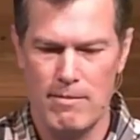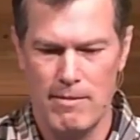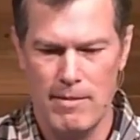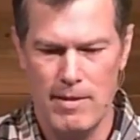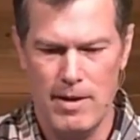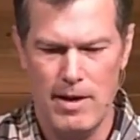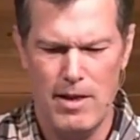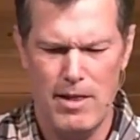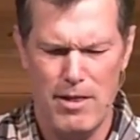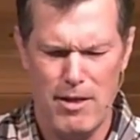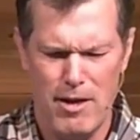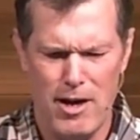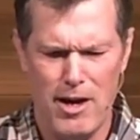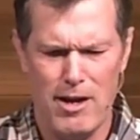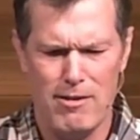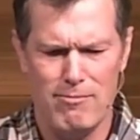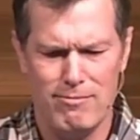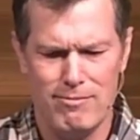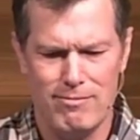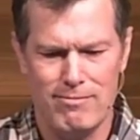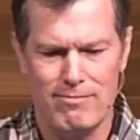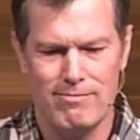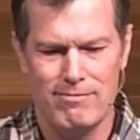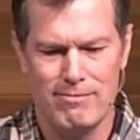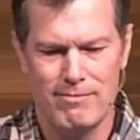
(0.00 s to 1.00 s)
I thought,
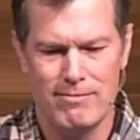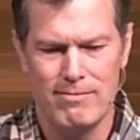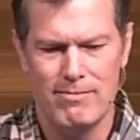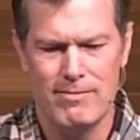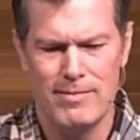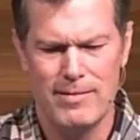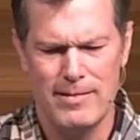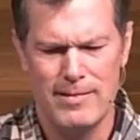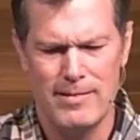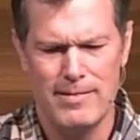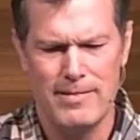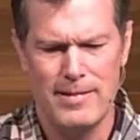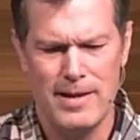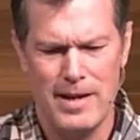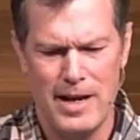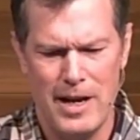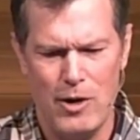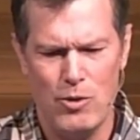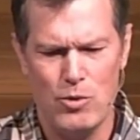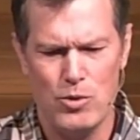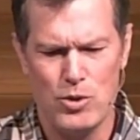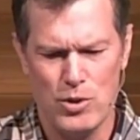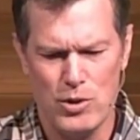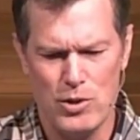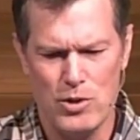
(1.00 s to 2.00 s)
how
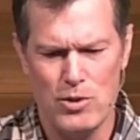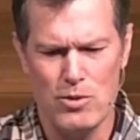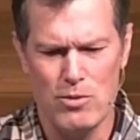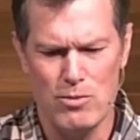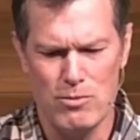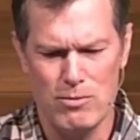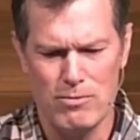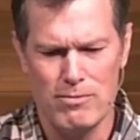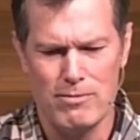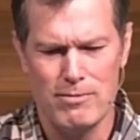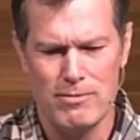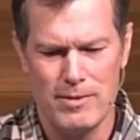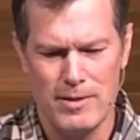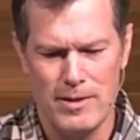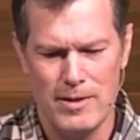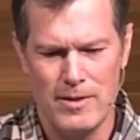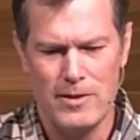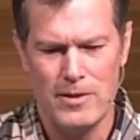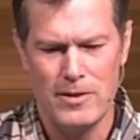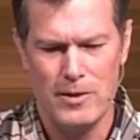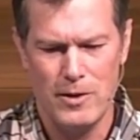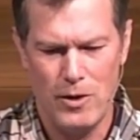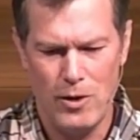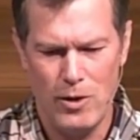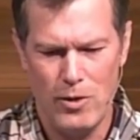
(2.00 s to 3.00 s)
true.
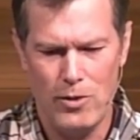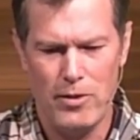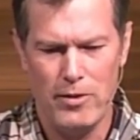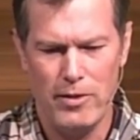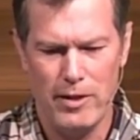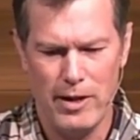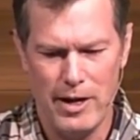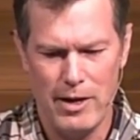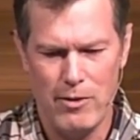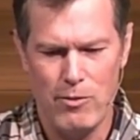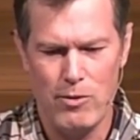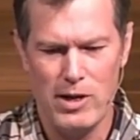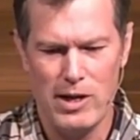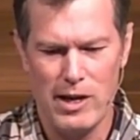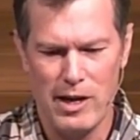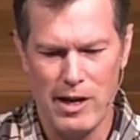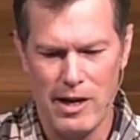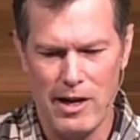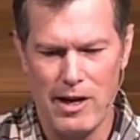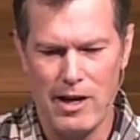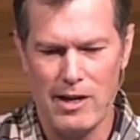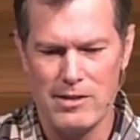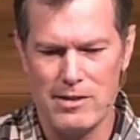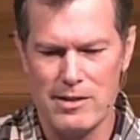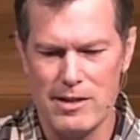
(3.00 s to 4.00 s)
All the light we
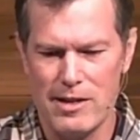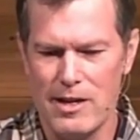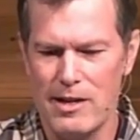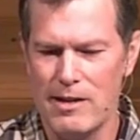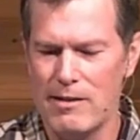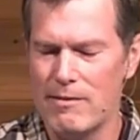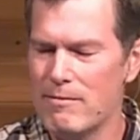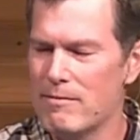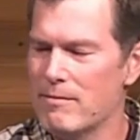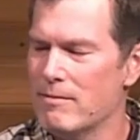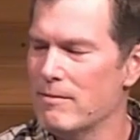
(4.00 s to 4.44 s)
cannot see.